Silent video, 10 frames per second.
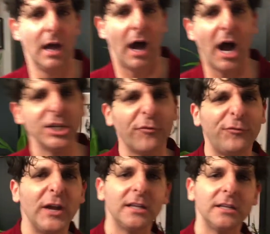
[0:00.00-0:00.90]
Are you
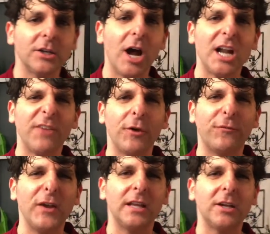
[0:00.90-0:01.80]
feeling good? If you're
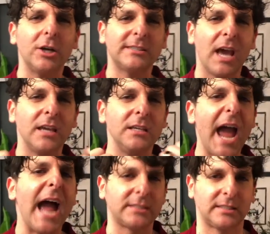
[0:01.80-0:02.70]
feeling good, say
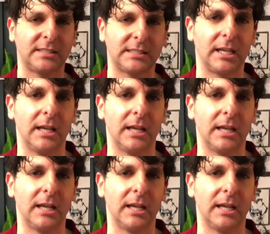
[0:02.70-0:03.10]
yes.